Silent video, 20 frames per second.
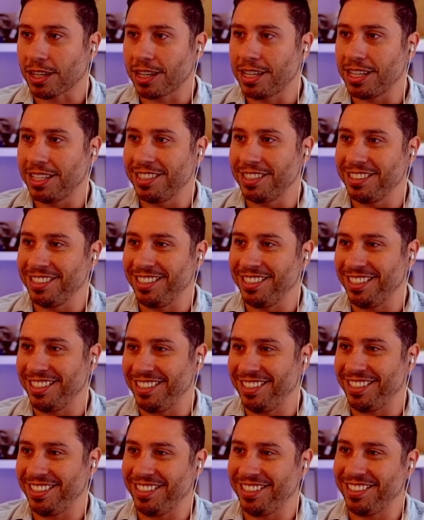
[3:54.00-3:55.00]

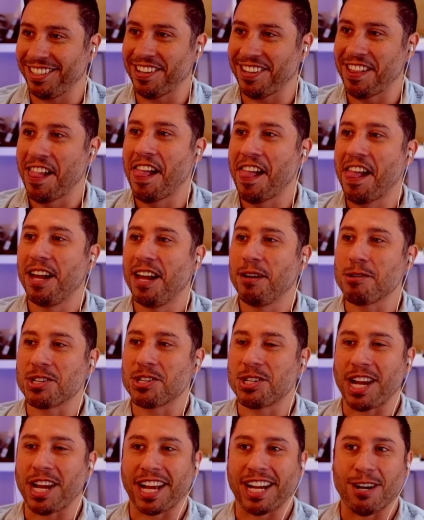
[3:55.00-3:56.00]
I'm just
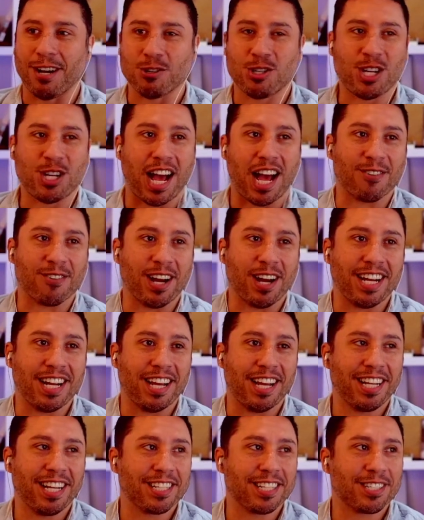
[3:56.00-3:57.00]
checking out chat right now.
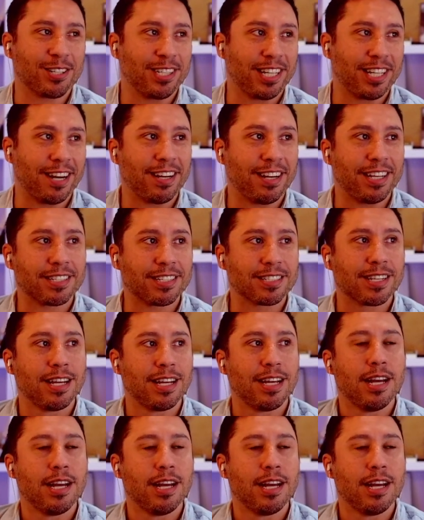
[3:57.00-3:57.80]
You guys are hilarious.